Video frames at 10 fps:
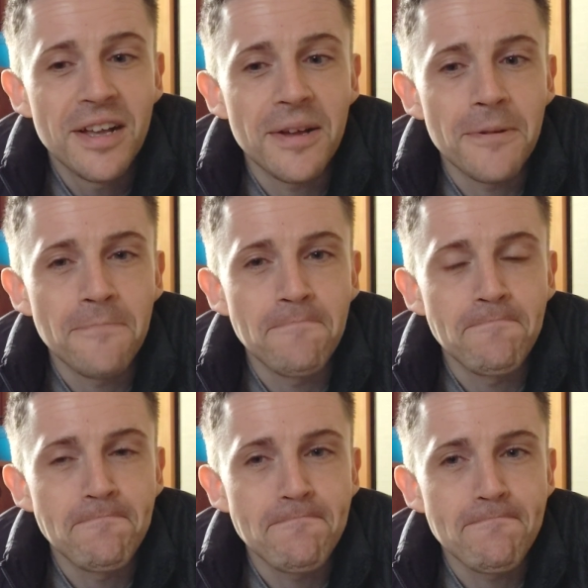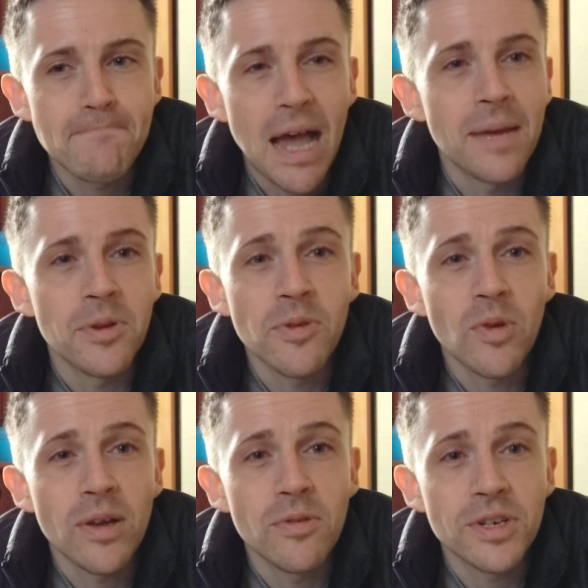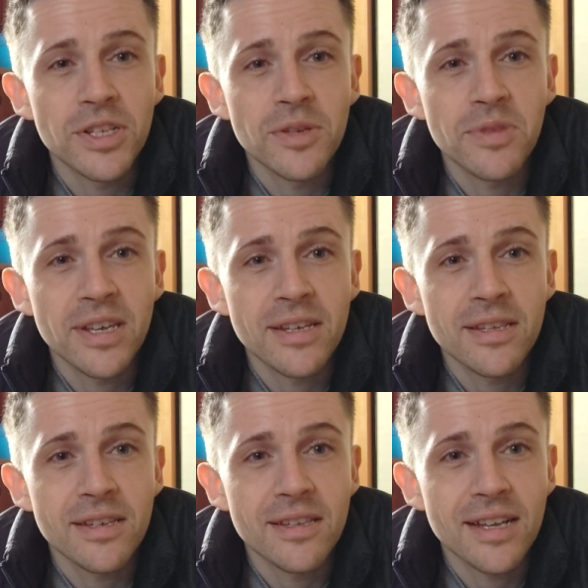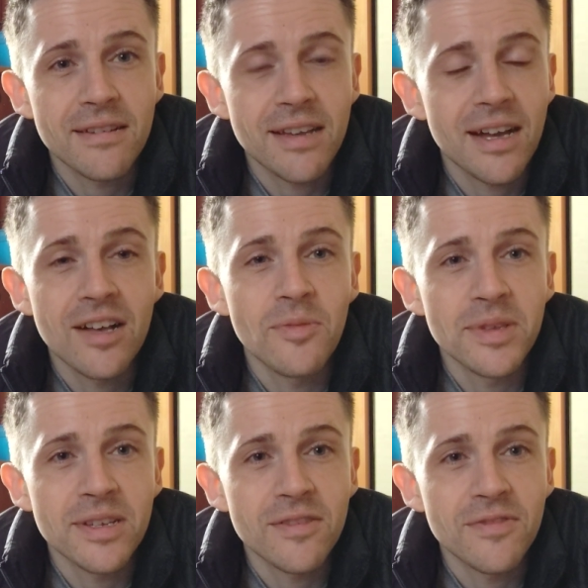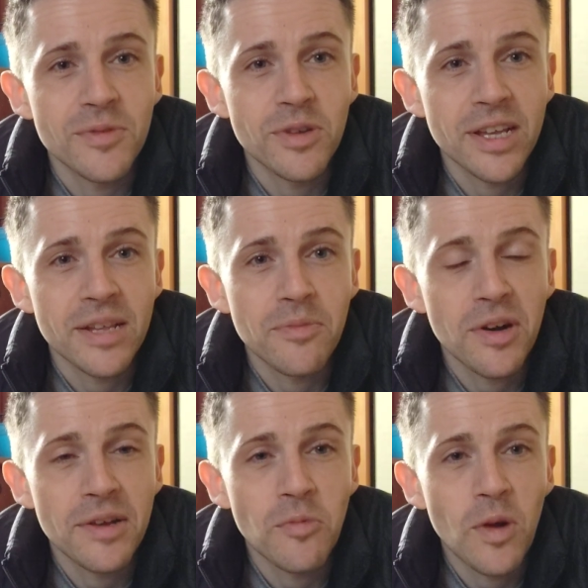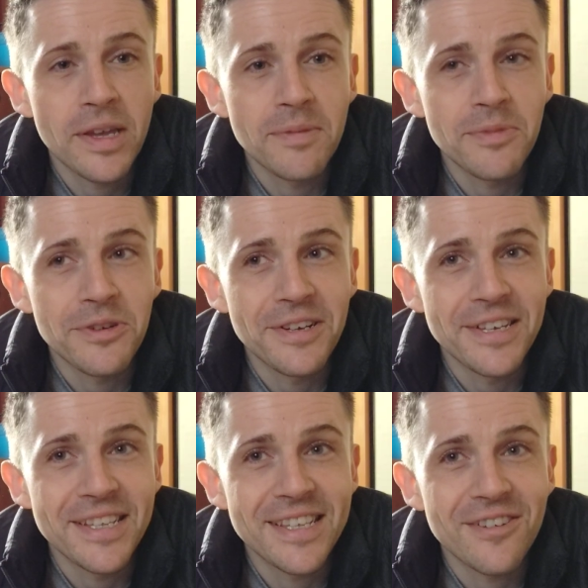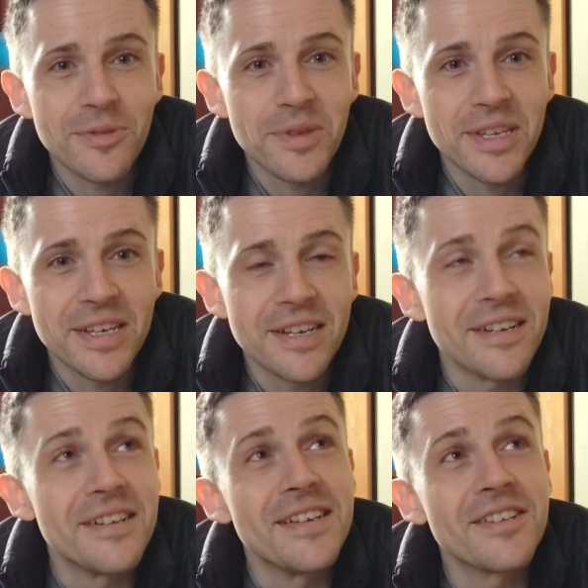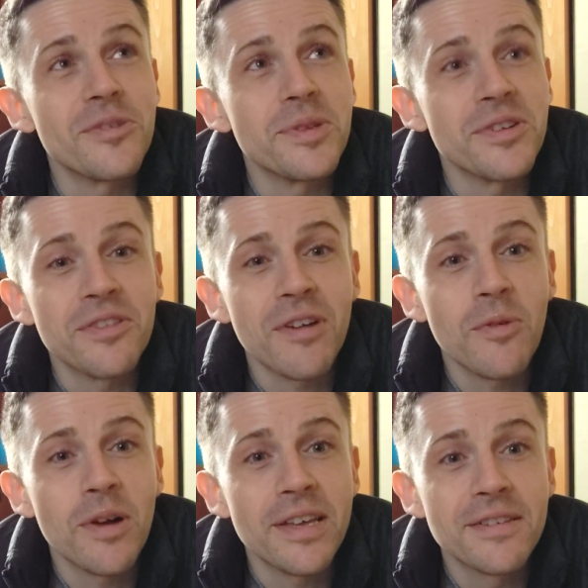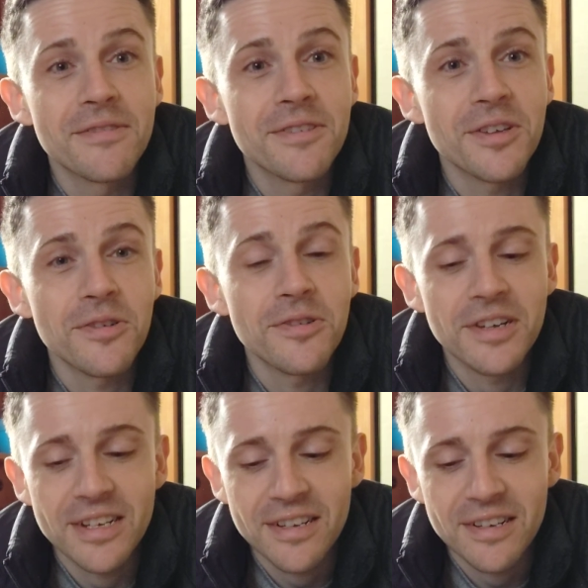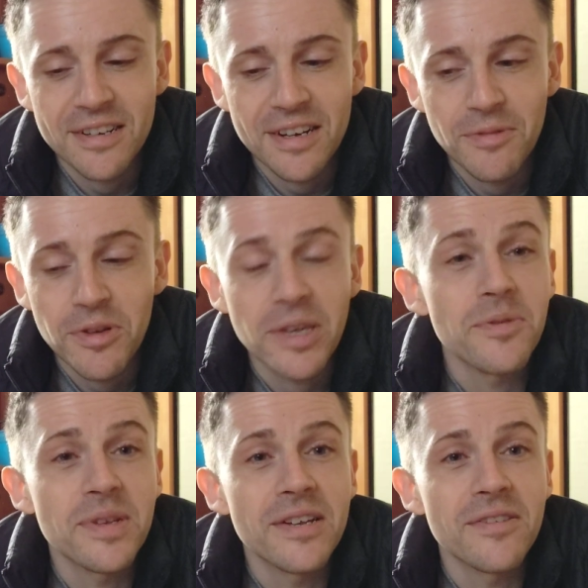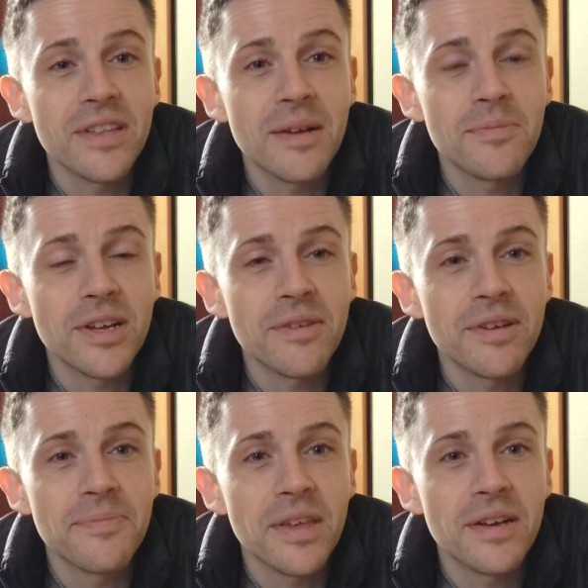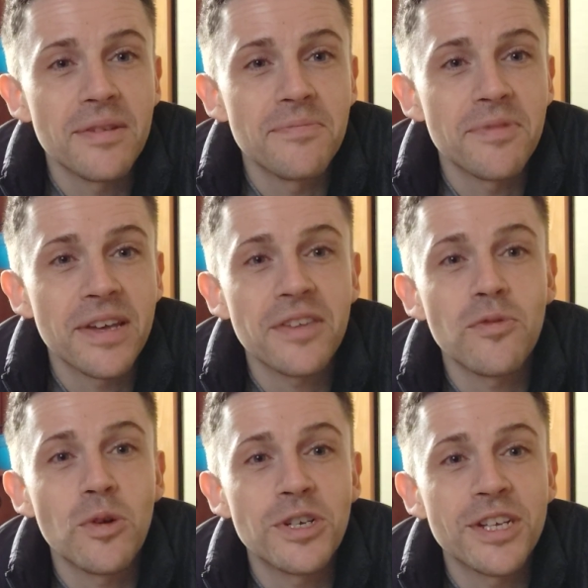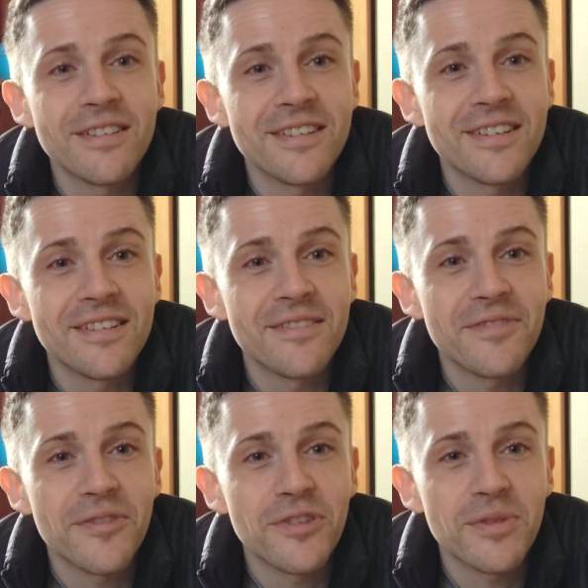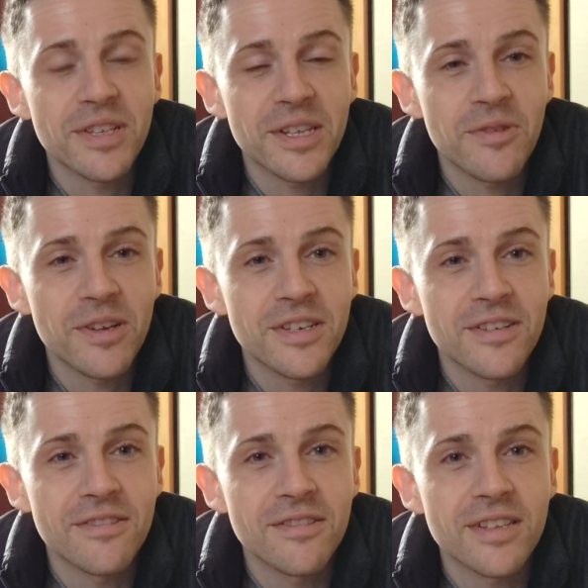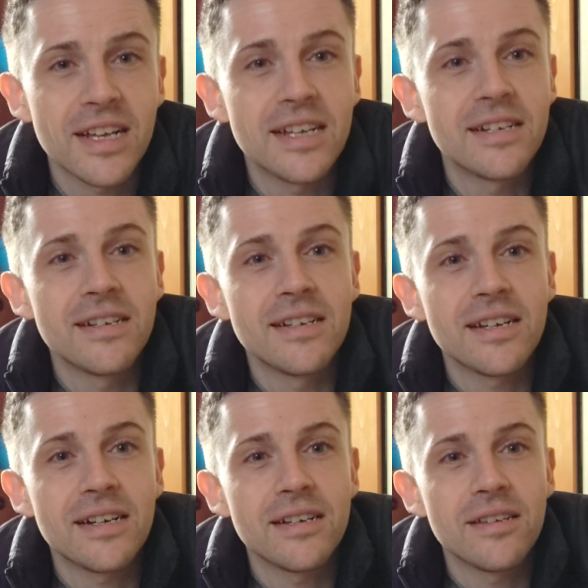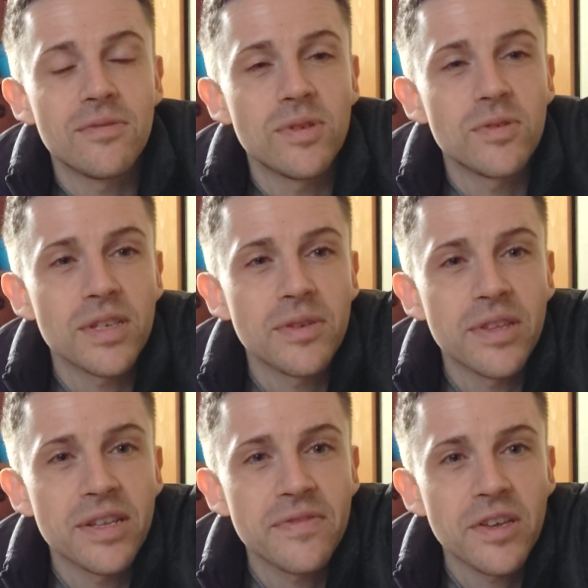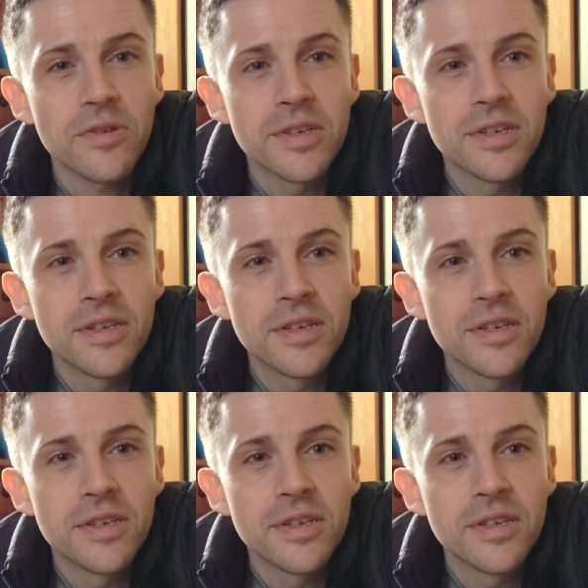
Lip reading: I am going to be whitewashing some things because I can't help myself. I just want to get it bright and white, but it's got to be done in the right way. So I will keep you updated on that. But anyway, thank you for watching. Feel free to ask any questions, and I will see you in the next video.